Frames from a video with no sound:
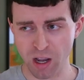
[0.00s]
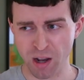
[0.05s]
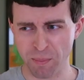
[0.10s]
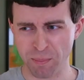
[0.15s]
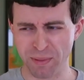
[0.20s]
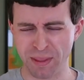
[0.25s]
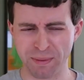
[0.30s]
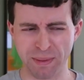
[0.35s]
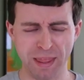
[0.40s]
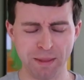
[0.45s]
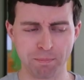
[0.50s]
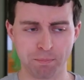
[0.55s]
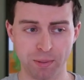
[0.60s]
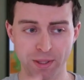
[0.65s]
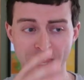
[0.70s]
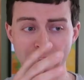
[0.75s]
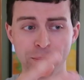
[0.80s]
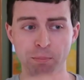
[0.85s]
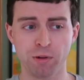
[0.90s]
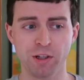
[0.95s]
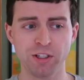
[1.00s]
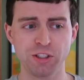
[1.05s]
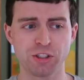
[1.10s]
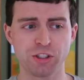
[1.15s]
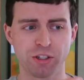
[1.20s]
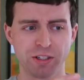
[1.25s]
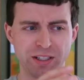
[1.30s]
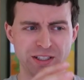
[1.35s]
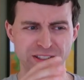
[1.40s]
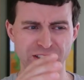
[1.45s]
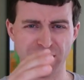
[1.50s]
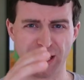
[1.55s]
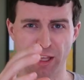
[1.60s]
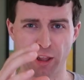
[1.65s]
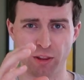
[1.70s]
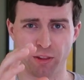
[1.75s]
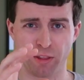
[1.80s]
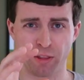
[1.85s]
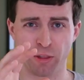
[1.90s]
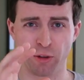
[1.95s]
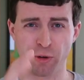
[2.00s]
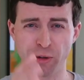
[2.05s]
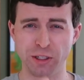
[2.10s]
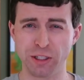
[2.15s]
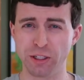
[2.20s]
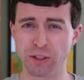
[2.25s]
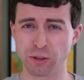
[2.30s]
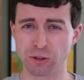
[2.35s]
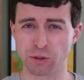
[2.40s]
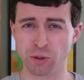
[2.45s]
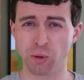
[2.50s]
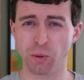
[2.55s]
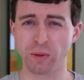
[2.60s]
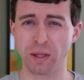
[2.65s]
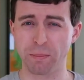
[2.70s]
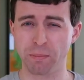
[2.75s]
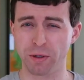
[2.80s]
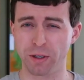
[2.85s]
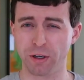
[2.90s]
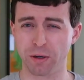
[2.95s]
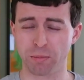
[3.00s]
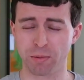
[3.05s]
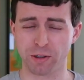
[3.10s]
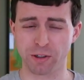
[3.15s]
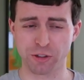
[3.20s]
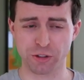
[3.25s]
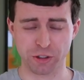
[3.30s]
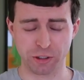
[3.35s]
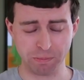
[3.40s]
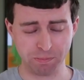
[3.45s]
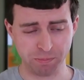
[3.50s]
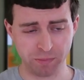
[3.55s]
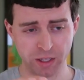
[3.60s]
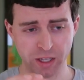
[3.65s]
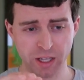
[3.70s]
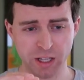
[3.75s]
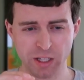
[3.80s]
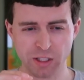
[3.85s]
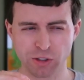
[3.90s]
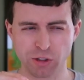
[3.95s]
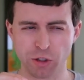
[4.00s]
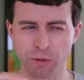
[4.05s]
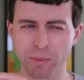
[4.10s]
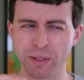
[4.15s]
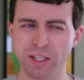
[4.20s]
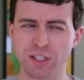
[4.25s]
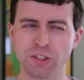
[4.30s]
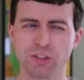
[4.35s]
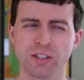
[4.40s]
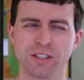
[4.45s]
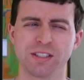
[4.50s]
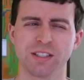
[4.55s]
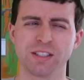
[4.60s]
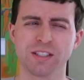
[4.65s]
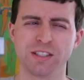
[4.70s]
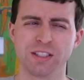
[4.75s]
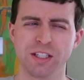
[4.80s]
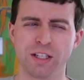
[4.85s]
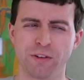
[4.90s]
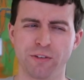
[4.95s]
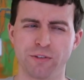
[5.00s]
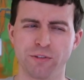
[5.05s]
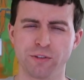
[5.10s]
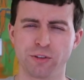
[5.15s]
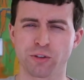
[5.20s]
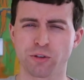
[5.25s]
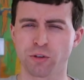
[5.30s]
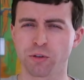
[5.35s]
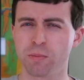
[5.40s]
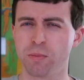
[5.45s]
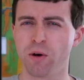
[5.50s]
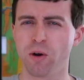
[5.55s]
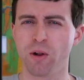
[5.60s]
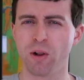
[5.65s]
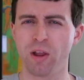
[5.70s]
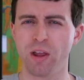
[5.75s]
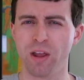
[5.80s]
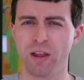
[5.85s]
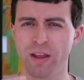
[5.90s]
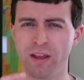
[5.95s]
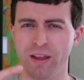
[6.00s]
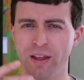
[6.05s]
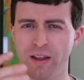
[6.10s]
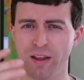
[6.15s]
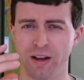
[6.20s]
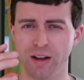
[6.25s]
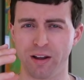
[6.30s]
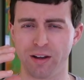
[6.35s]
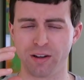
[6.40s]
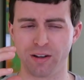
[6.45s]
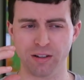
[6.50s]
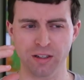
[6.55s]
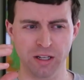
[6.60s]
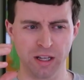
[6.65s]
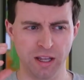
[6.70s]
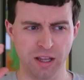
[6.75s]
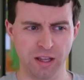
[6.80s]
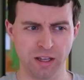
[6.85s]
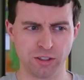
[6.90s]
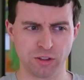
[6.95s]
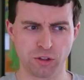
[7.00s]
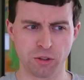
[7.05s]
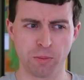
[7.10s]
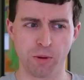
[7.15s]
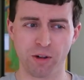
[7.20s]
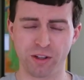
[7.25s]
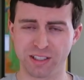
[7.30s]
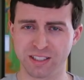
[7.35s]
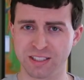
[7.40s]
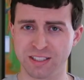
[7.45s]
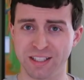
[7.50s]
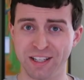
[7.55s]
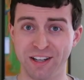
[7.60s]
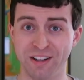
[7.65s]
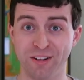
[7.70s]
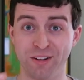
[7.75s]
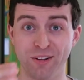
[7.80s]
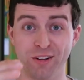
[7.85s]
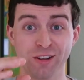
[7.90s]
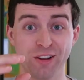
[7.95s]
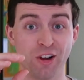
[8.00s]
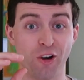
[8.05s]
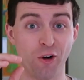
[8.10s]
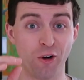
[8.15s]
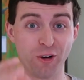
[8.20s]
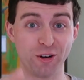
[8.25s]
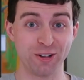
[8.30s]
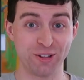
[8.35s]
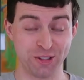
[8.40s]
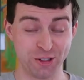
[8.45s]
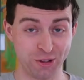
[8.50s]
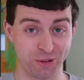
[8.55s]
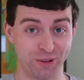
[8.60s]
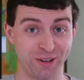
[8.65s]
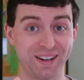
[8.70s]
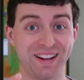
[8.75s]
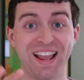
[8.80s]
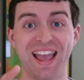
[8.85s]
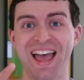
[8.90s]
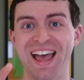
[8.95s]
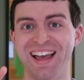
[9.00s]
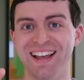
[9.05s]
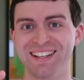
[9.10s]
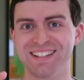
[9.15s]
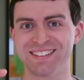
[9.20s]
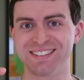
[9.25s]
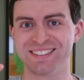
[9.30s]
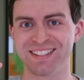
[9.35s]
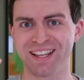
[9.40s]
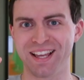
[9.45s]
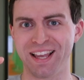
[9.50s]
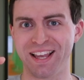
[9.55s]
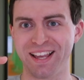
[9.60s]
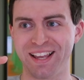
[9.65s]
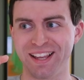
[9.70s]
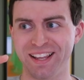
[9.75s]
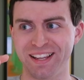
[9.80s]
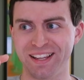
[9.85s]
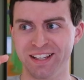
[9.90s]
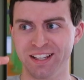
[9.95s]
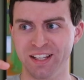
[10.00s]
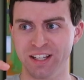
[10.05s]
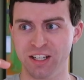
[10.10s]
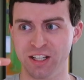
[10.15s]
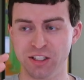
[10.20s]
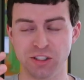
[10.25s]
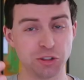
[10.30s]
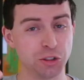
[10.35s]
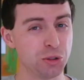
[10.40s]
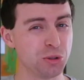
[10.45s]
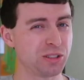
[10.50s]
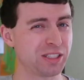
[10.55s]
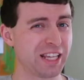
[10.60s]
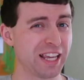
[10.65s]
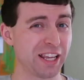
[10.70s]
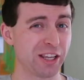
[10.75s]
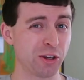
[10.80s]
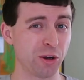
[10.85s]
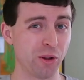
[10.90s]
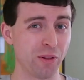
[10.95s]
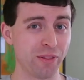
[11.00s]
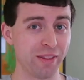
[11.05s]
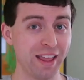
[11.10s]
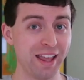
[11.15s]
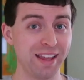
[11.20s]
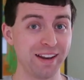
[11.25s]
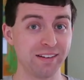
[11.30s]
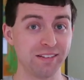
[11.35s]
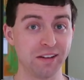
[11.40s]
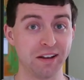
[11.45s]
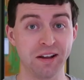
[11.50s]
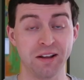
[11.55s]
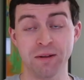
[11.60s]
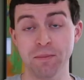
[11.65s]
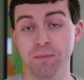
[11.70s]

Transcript: But that plunger is like 30 years old, that Biter plunger. So it'll be interesting to see if TRU Ball Axcel Archery has a new take on that.